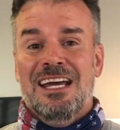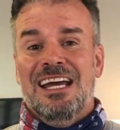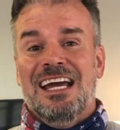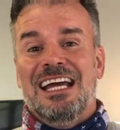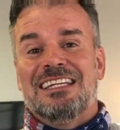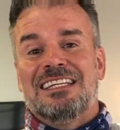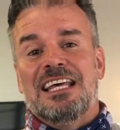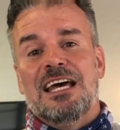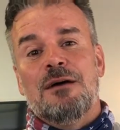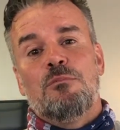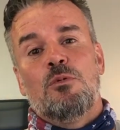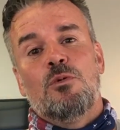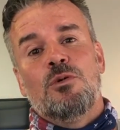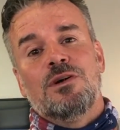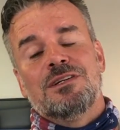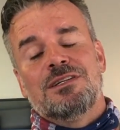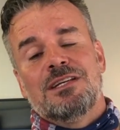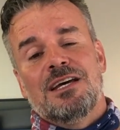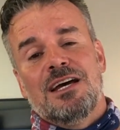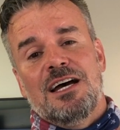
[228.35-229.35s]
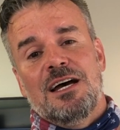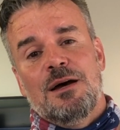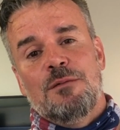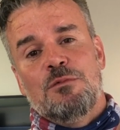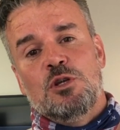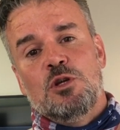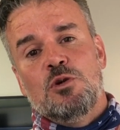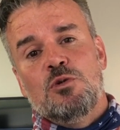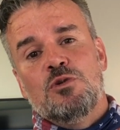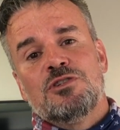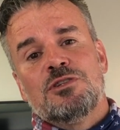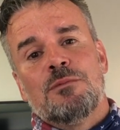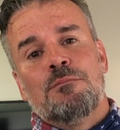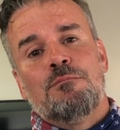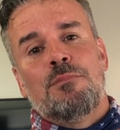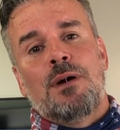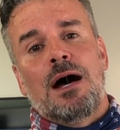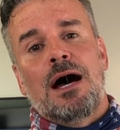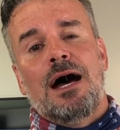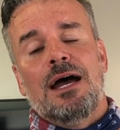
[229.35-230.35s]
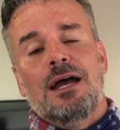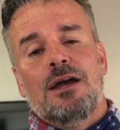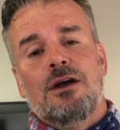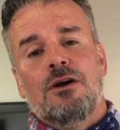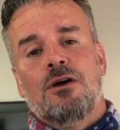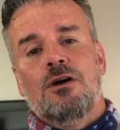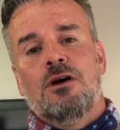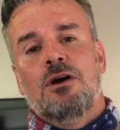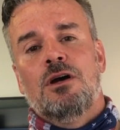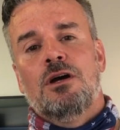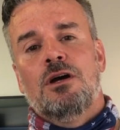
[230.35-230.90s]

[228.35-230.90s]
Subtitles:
At that point in time, you as a buyer